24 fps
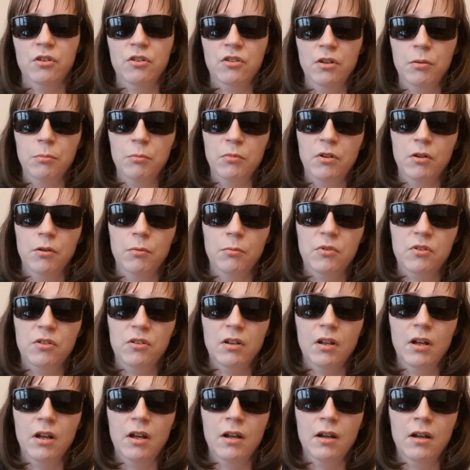symptoms
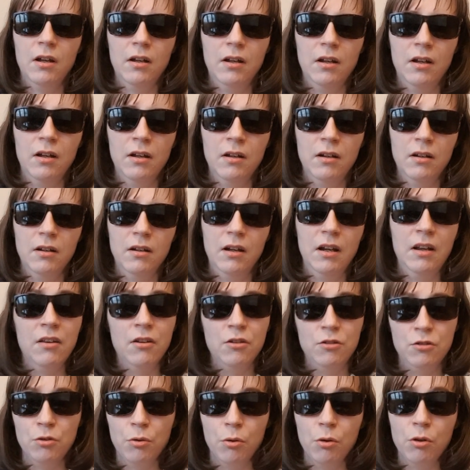in the
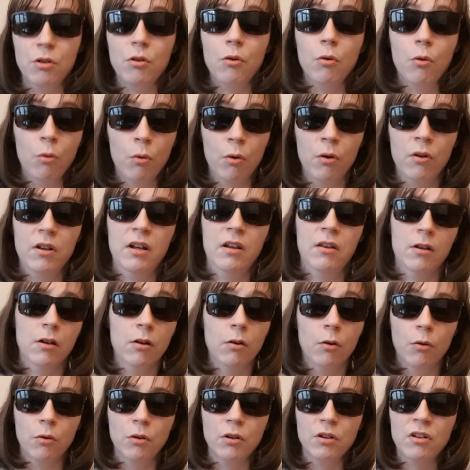short or in the
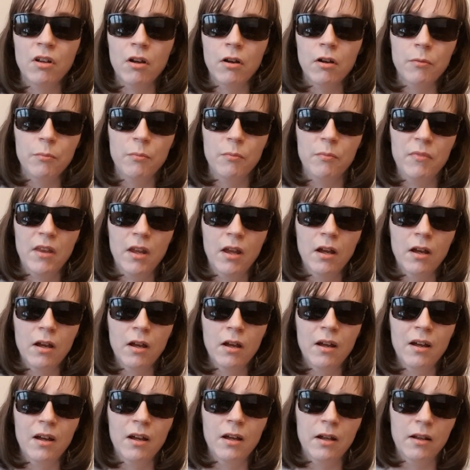long term.
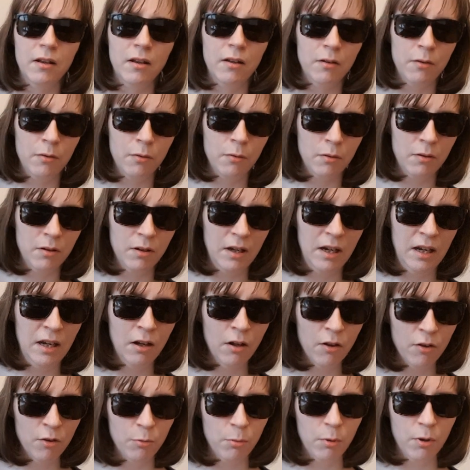In
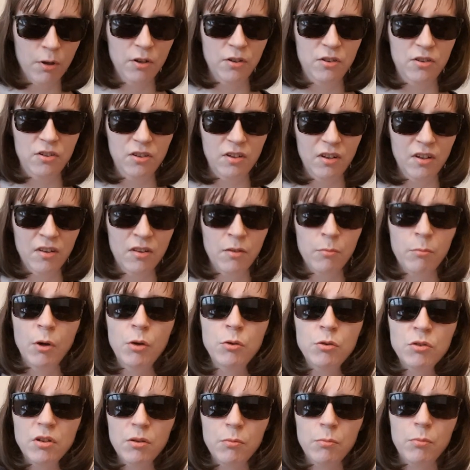other words, the
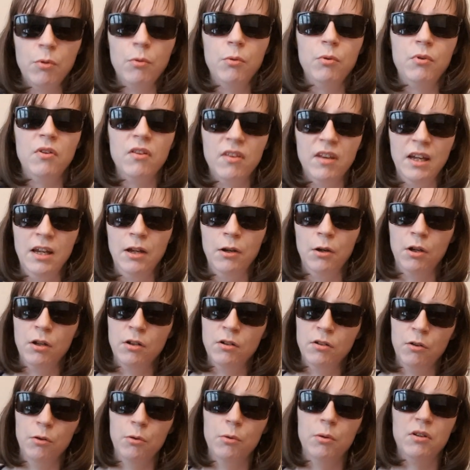most important thing you can
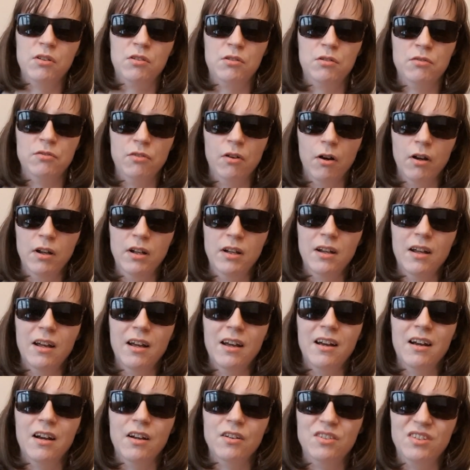do is to find
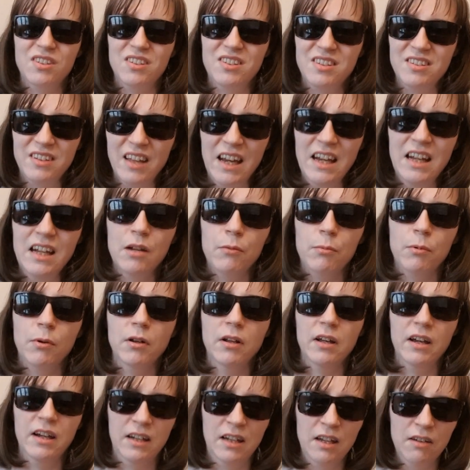a sustainable
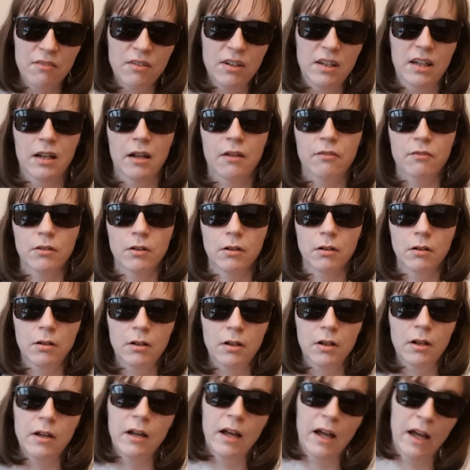activity level
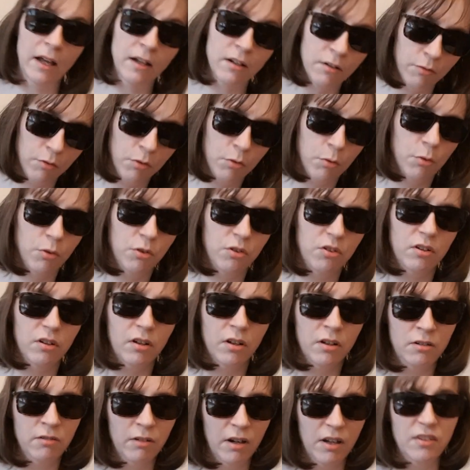and, of course,
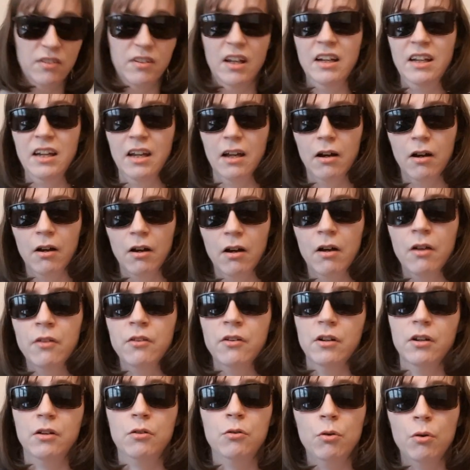address any
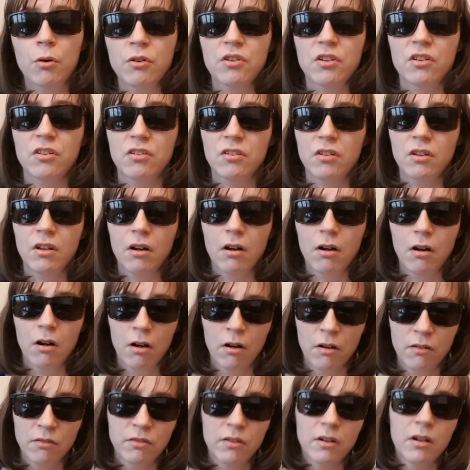other causes
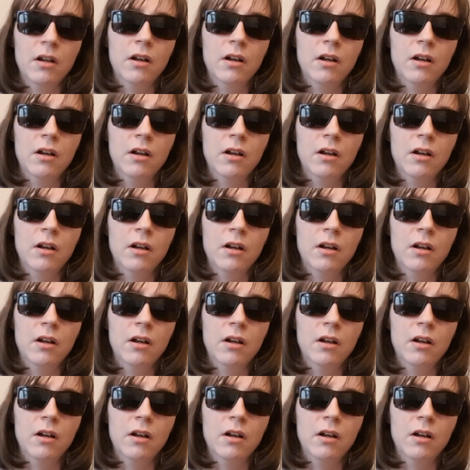of